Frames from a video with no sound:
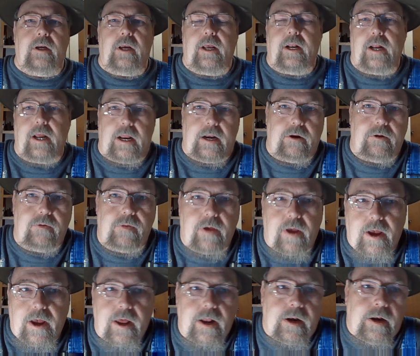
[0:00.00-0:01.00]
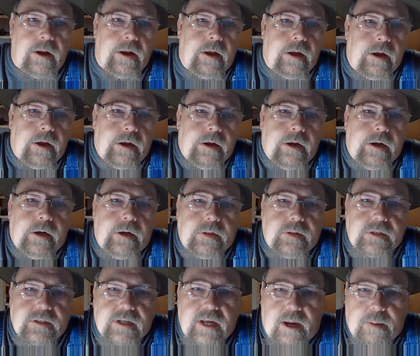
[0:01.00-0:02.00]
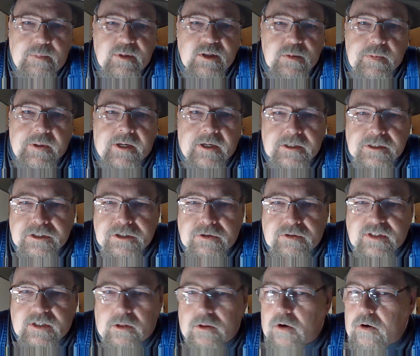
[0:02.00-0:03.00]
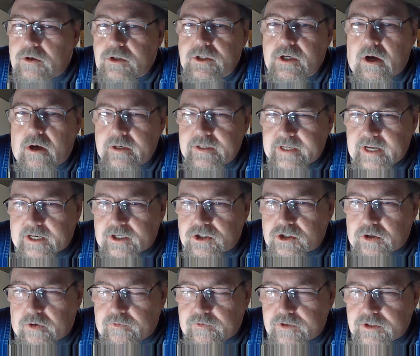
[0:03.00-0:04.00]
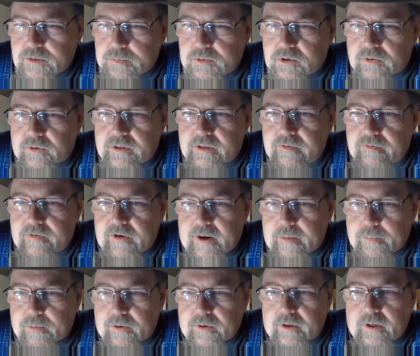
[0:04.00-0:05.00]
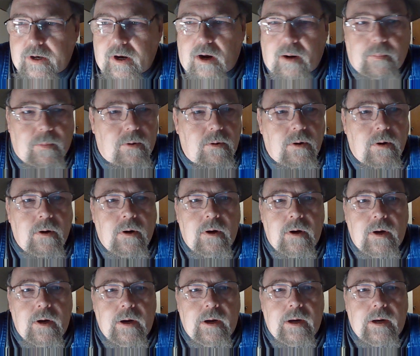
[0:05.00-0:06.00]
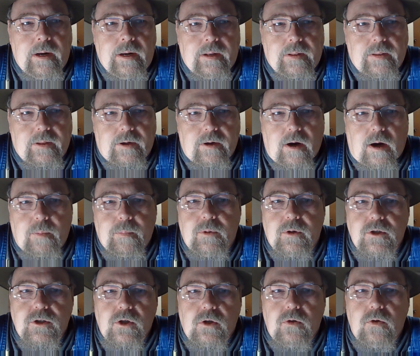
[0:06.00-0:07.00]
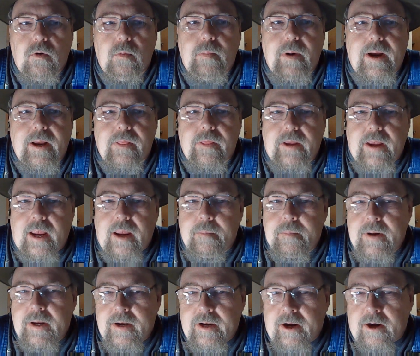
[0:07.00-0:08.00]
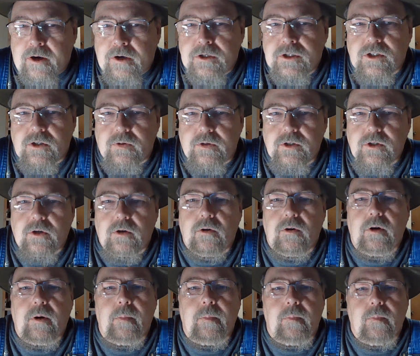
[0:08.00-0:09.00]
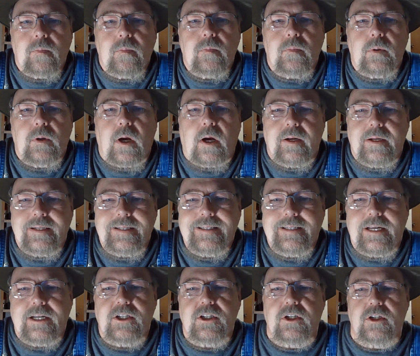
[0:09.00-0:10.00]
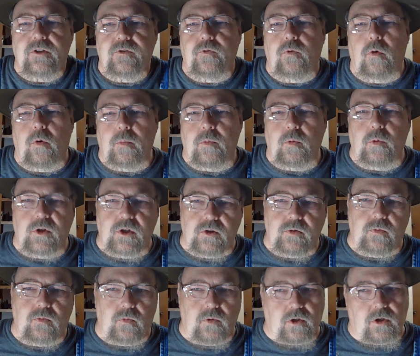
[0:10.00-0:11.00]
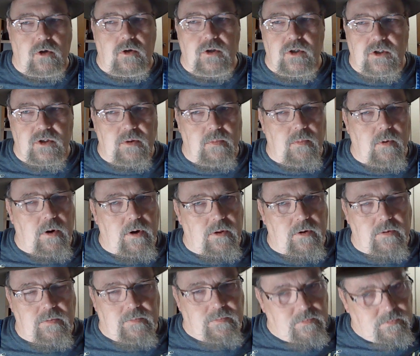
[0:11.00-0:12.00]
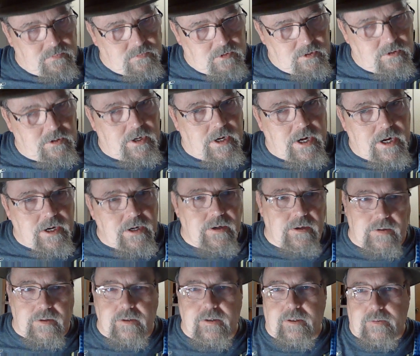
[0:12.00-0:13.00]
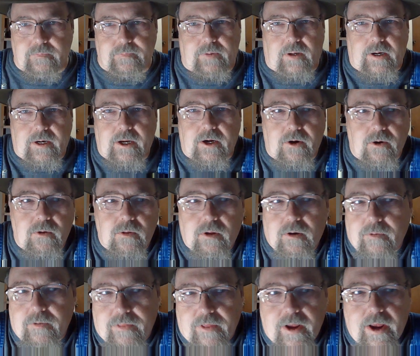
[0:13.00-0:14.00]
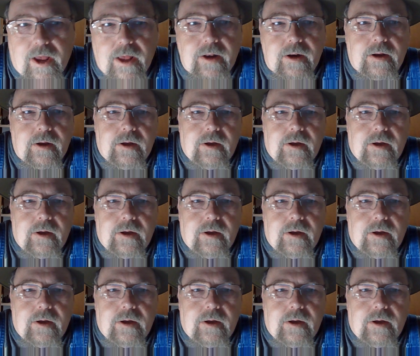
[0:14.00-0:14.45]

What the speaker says: and I knew that. This happens because there's a large contact surface between the vapor and the copper is cooled by the ambient air, so internal condensation is formed, which returns to the boiler. Okay, I can go along with that.